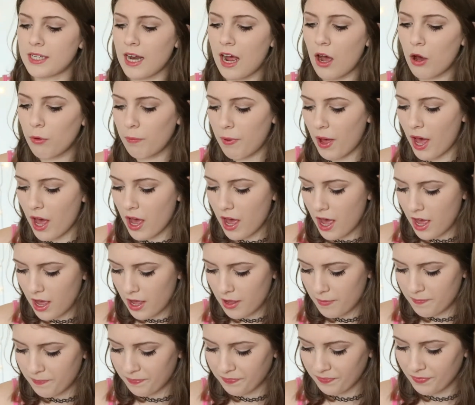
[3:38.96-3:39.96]
now, but
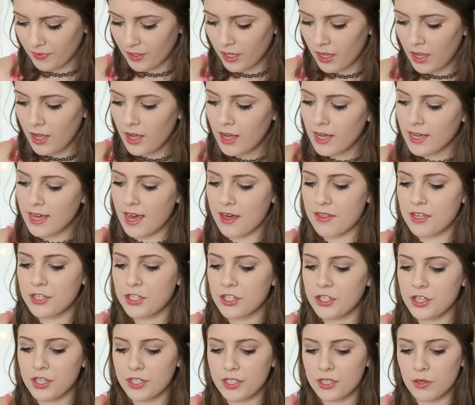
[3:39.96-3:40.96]
yeah, this
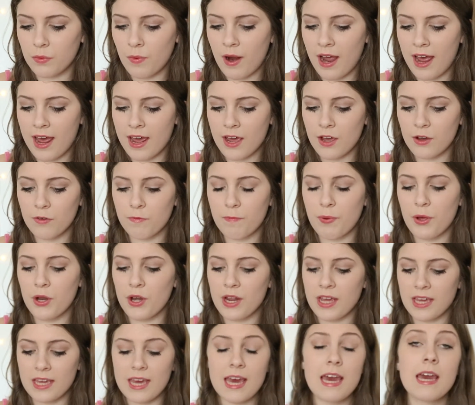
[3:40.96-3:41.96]
is just a way of
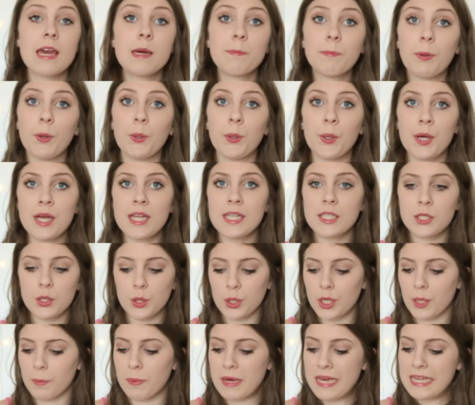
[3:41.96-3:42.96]
putting key points
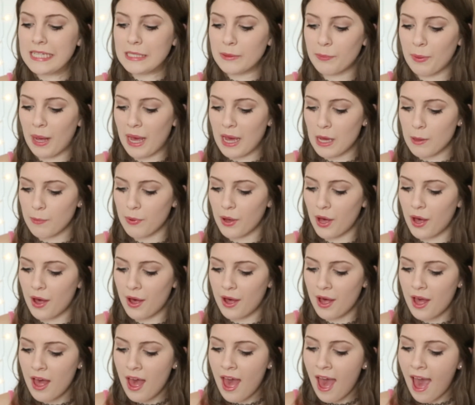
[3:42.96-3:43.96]
on a piece of
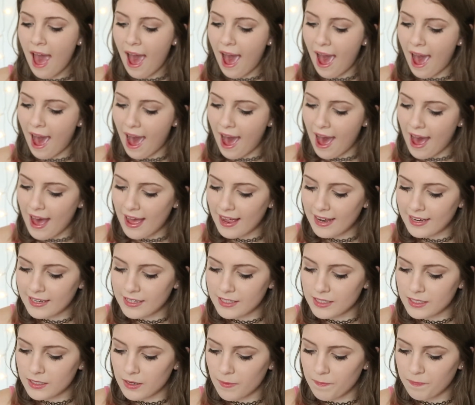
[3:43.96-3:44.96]
paper,
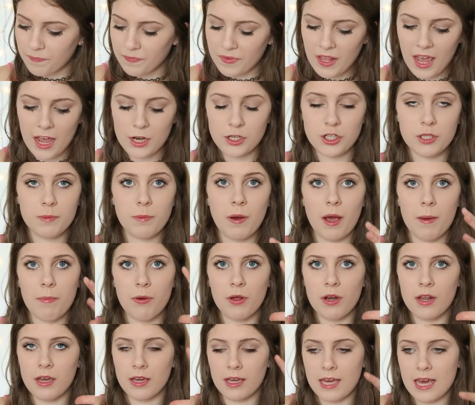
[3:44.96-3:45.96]
and yeah, just by
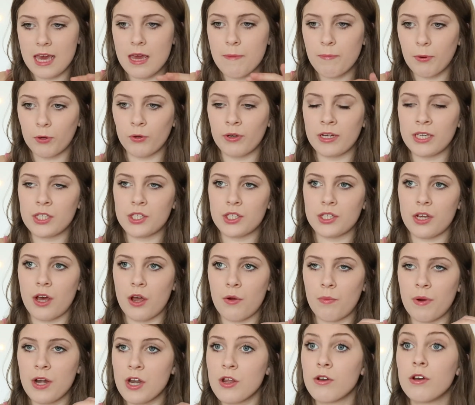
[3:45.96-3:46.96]
putting key points, so
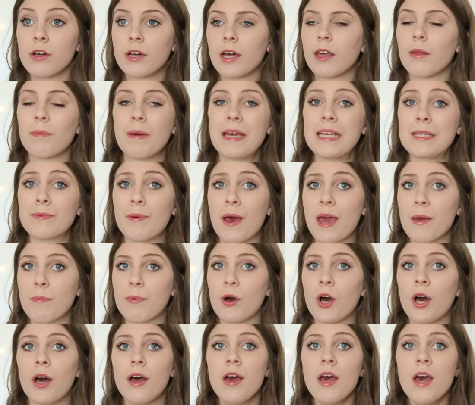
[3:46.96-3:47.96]
when you look at the piece of
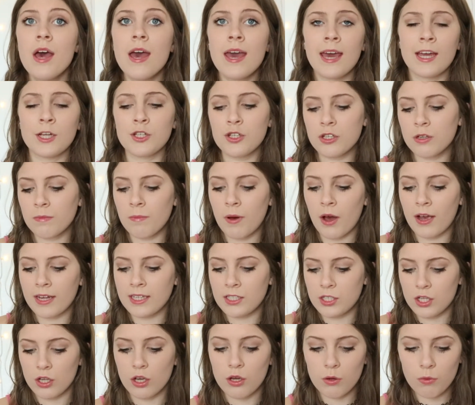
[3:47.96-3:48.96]
paper it just
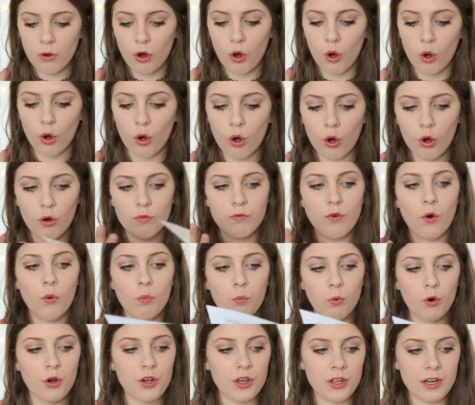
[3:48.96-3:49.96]
reminds you of
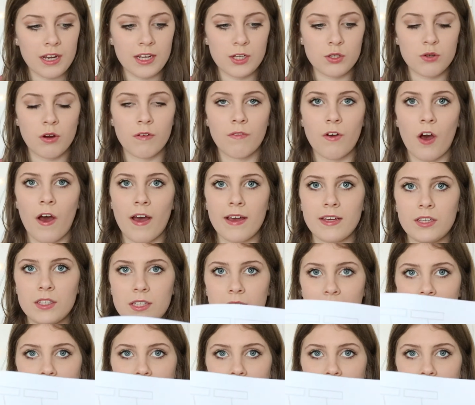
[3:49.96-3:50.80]
what you need to revise. So